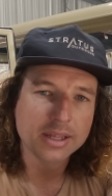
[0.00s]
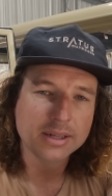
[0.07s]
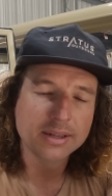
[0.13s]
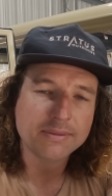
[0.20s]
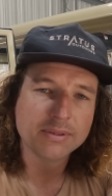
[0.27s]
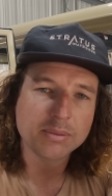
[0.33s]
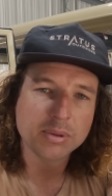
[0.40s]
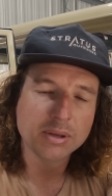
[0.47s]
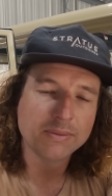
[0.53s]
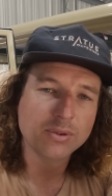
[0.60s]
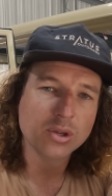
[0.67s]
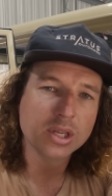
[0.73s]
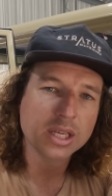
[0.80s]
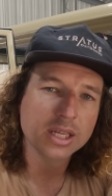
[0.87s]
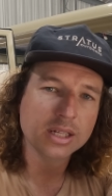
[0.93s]
there'll definitely be a
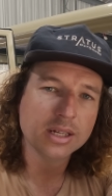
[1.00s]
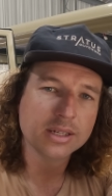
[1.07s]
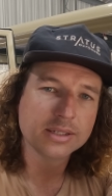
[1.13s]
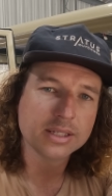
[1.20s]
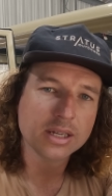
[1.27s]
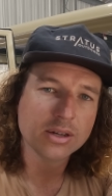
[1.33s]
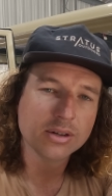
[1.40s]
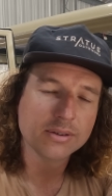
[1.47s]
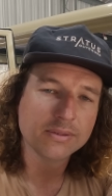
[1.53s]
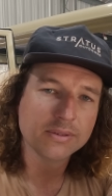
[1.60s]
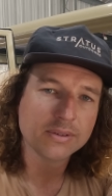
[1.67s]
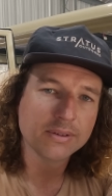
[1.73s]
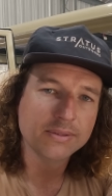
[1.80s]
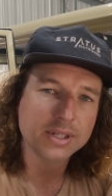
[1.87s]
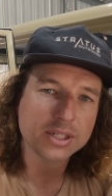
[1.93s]
few kilos there of
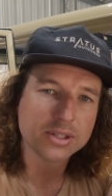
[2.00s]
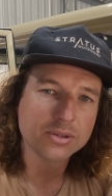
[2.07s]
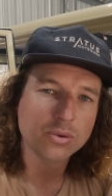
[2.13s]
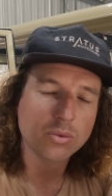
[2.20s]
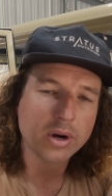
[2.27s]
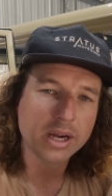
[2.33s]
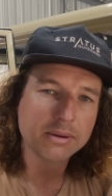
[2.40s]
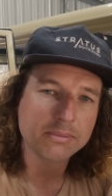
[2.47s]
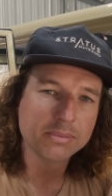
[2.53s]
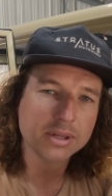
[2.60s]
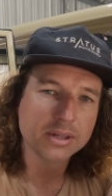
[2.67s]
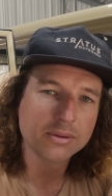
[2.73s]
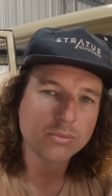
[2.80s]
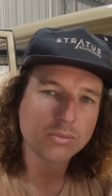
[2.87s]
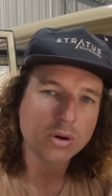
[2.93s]
additional weight,
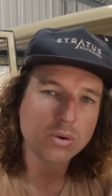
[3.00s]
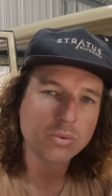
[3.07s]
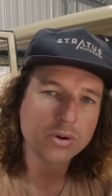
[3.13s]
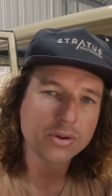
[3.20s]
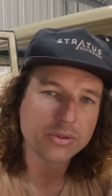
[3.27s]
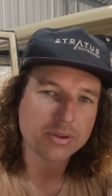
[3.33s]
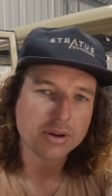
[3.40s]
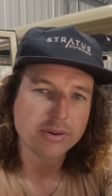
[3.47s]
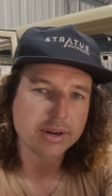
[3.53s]
but well worth it, I